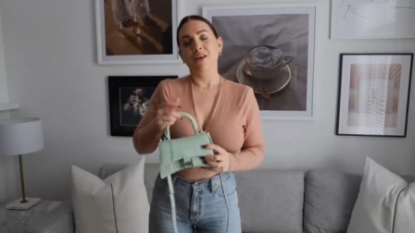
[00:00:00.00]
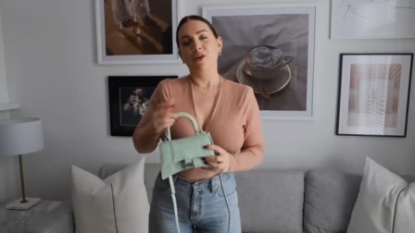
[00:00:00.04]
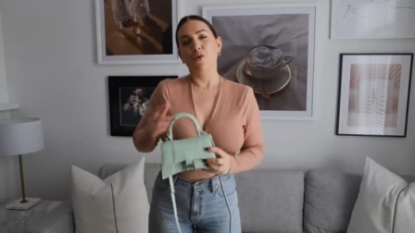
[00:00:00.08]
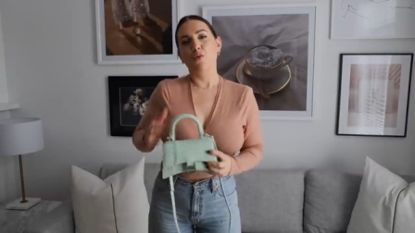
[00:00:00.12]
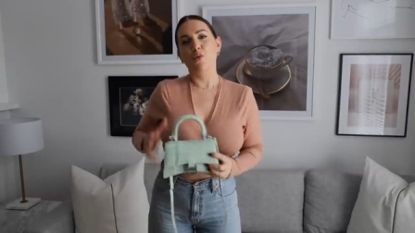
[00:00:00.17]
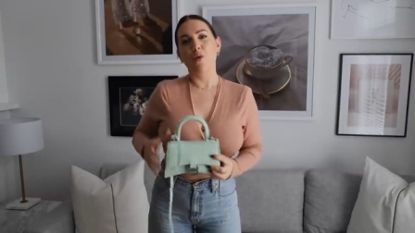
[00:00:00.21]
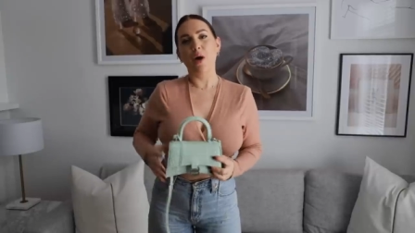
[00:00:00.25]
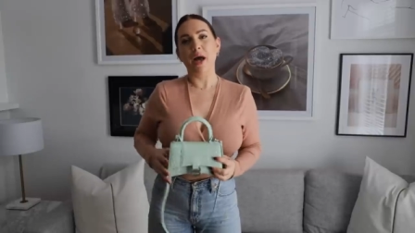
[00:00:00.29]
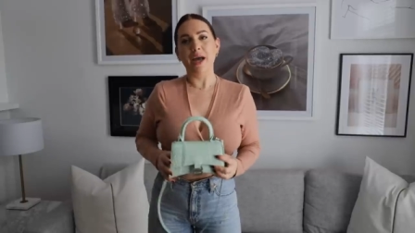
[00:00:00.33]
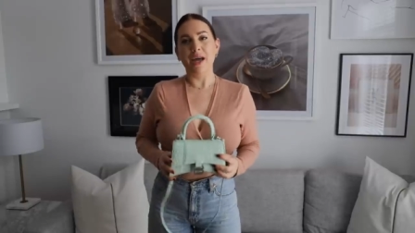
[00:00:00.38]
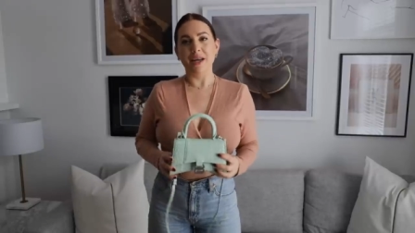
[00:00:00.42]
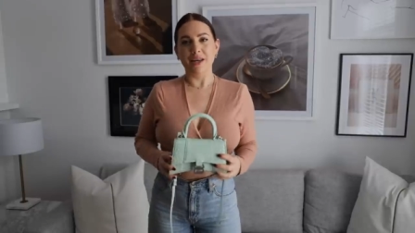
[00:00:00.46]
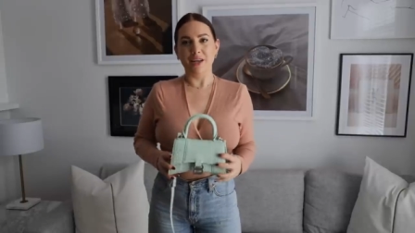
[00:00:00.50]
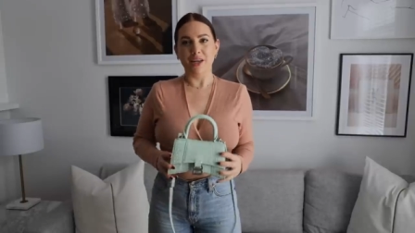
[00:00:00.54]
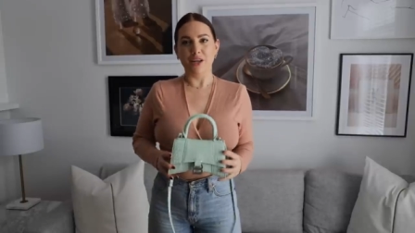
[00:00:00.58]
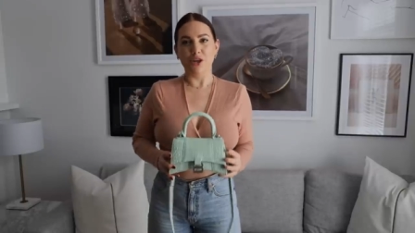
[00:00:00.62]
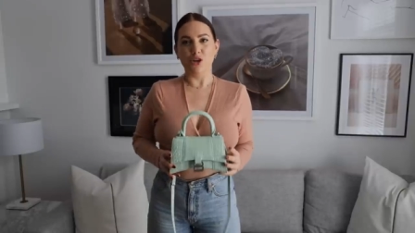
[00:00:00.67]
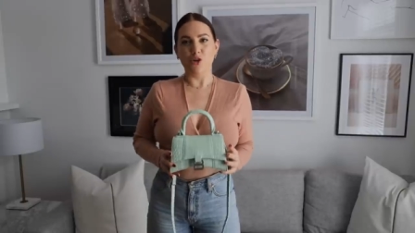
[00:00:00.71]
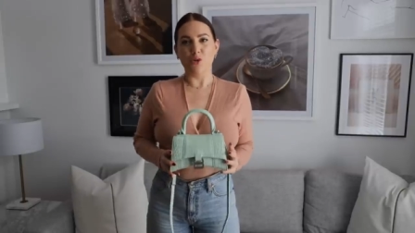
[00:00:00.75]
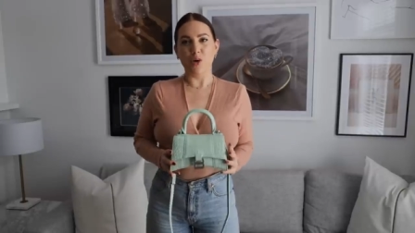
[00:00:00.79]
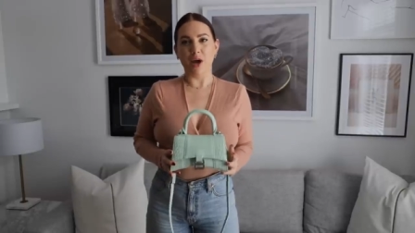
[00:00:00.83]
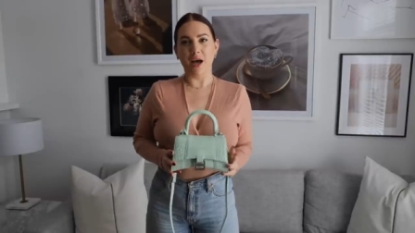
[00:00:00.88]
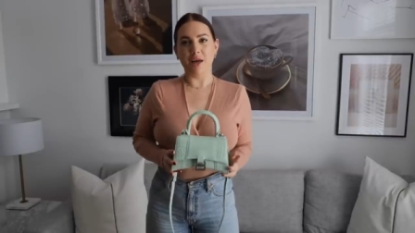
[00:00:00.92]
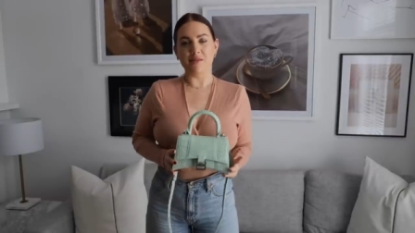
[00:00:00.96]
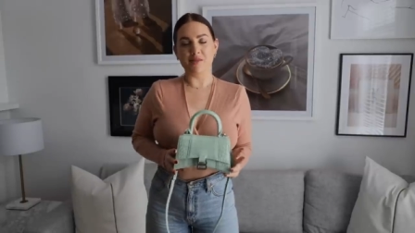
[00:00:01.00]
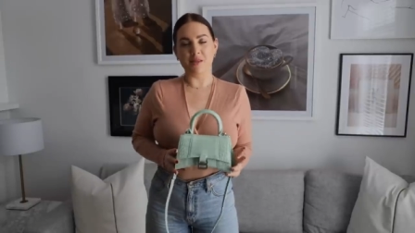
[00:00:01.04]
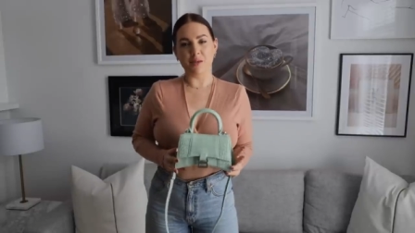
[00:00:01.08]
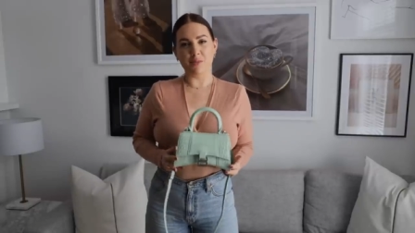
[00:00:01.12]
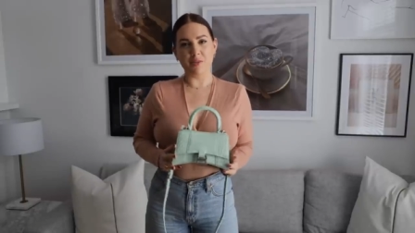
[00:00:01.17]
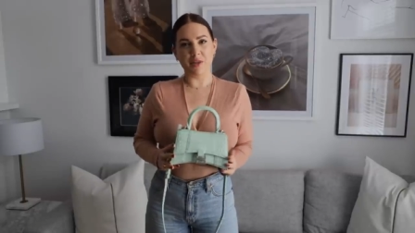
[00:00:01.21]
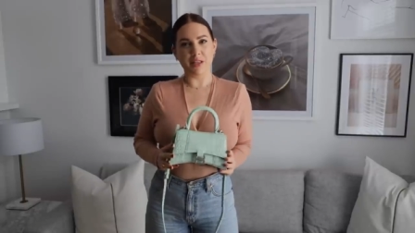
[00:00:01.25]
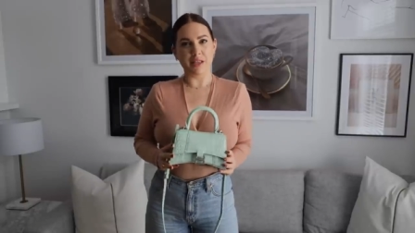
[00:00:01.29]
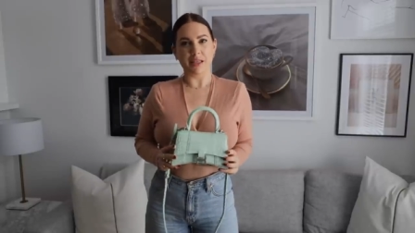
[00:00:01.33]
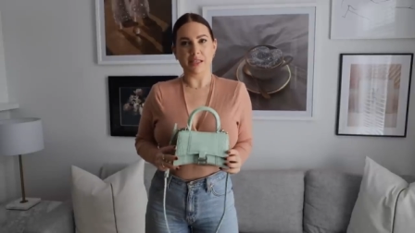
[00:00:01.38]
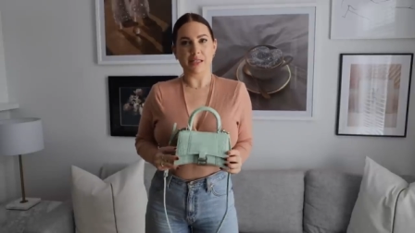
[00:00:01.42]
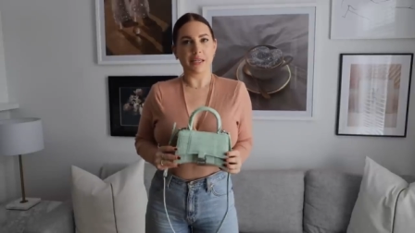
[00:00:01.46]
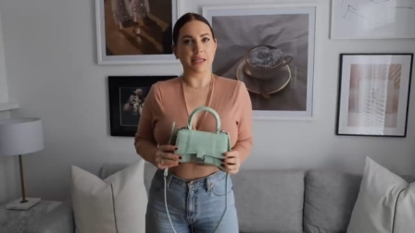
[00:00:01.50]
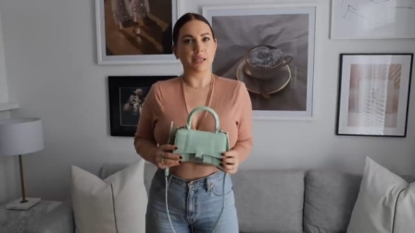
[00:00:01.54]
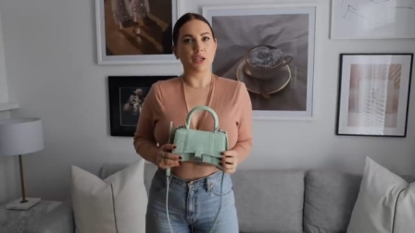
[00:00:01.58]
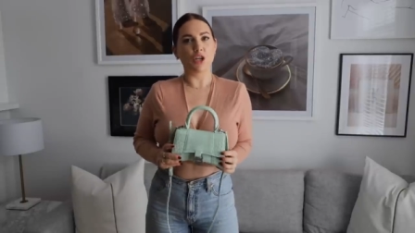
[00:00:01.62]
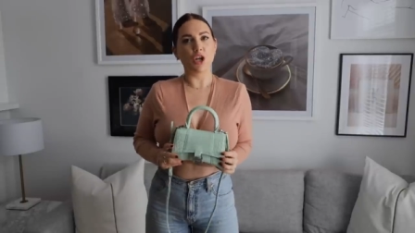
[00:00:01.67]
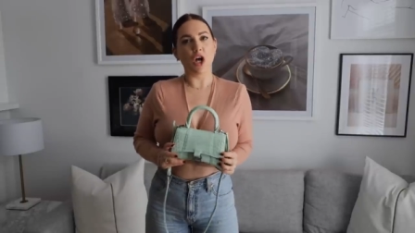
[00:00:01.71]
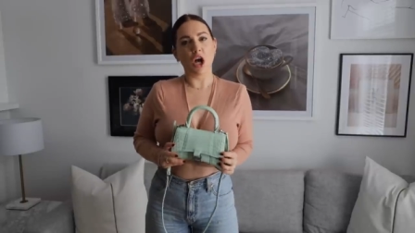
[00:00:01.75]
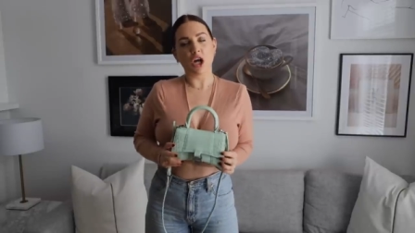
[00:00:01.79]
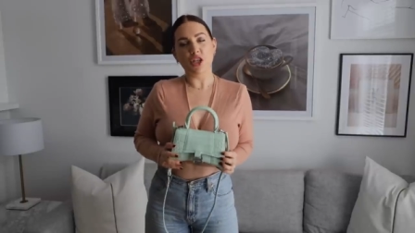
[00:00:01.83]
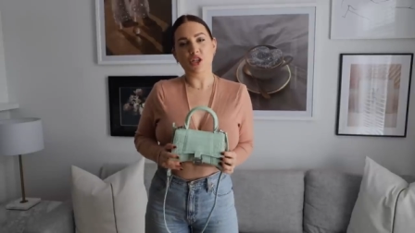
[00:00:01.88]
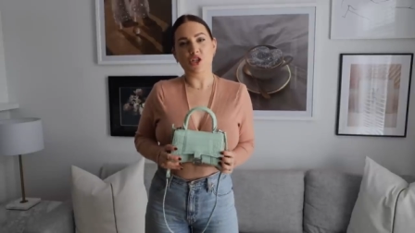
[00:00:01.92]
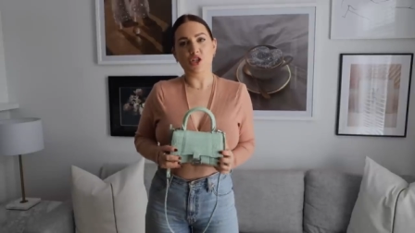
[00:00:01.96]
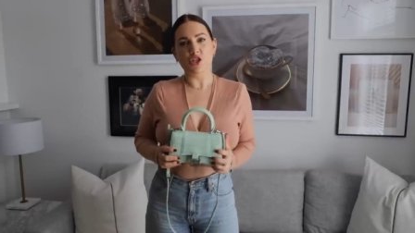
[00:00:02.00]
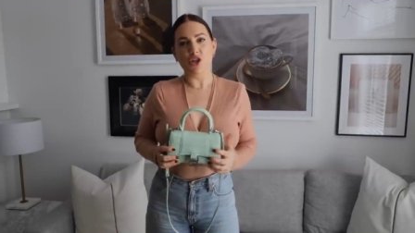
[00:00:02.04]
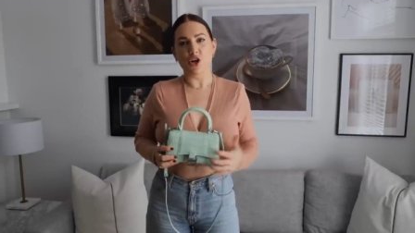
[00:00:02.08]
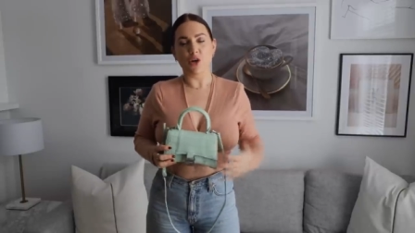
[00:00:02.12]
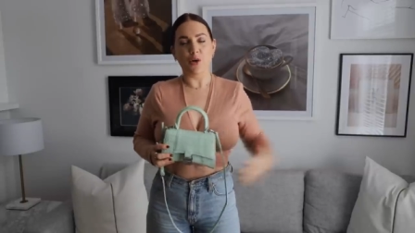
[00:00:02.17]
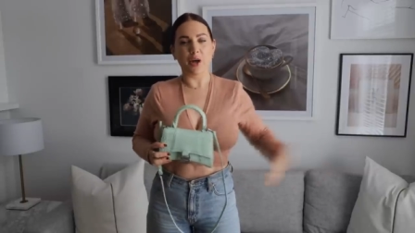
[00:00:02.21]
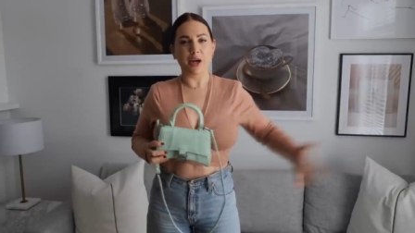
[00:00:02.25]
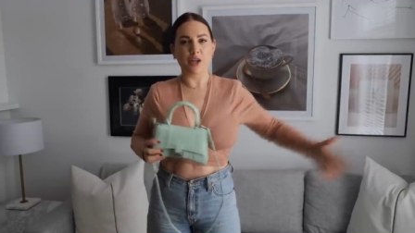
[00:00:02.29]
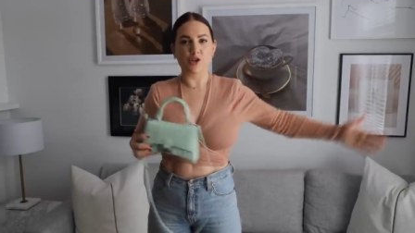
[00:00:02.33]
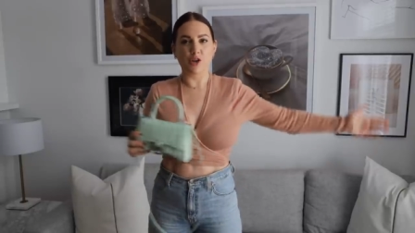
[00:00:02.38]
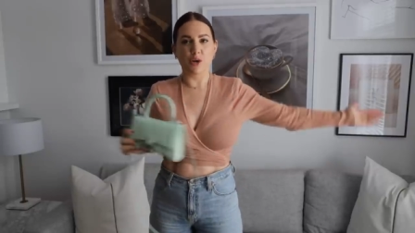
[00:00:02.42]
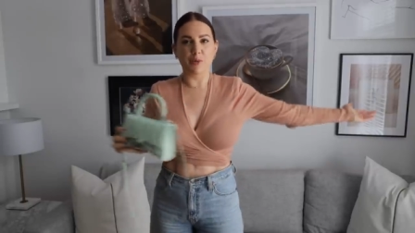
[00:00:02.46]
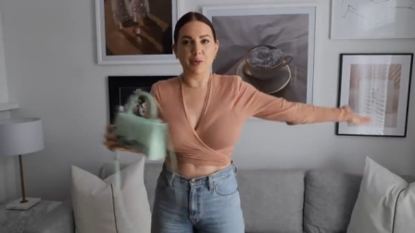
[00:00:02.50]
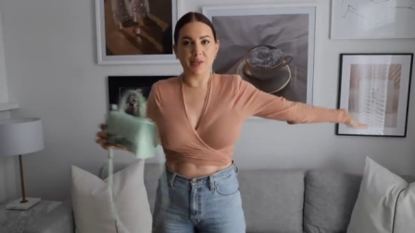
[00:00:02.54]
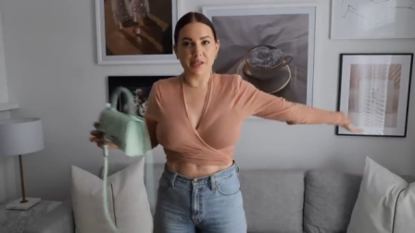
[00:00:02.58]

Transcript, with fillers: when you have something that's like not so extra.